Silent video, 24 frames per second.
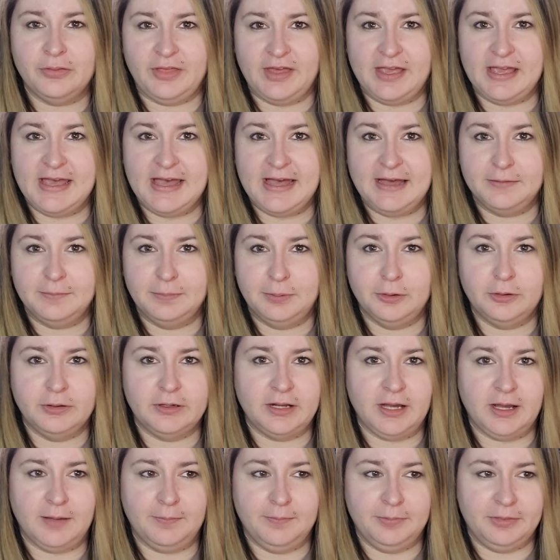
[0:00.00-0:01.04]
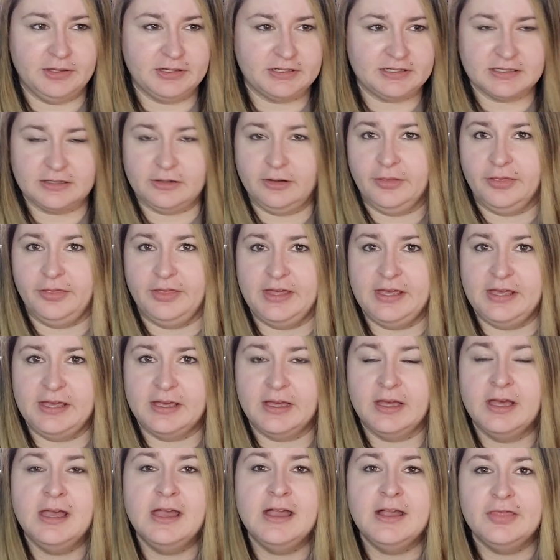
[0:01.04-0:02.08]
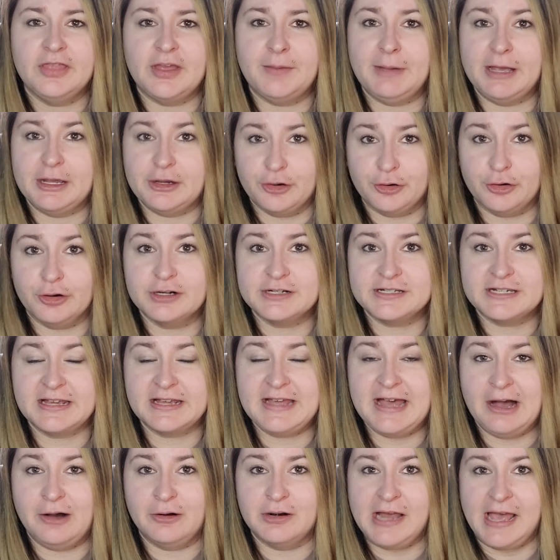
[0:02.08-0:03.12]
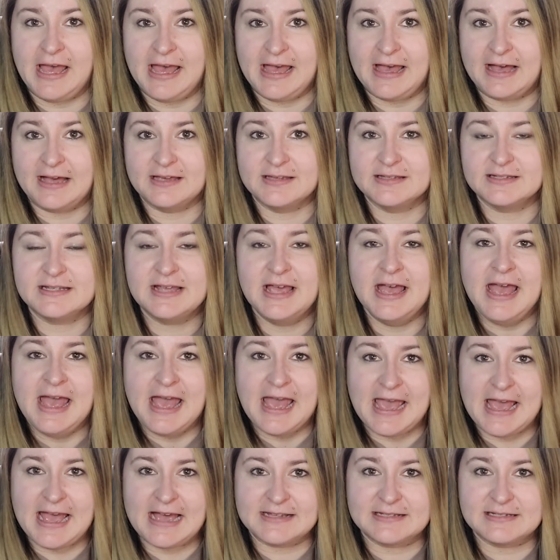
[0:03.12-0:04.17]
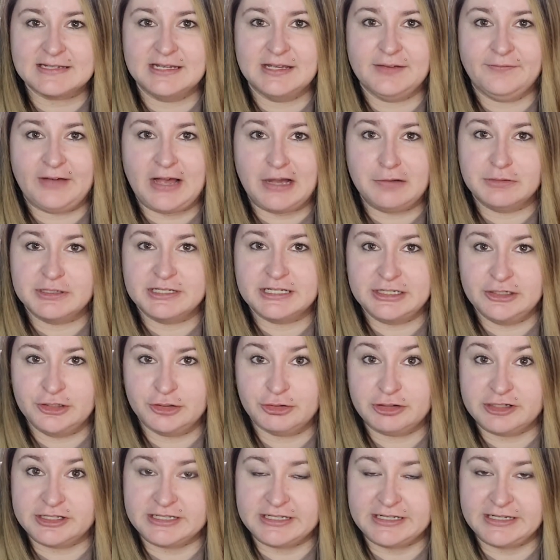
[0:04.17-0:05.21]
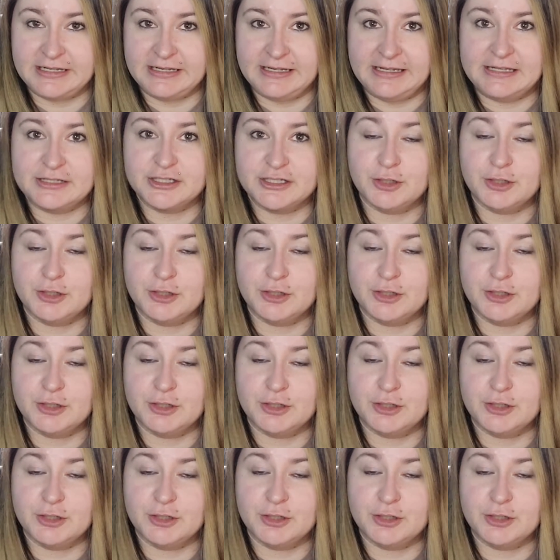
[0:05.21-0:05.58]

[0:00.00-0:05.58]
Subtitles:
they had put up this little thing that my current account has asking if I was interested in it.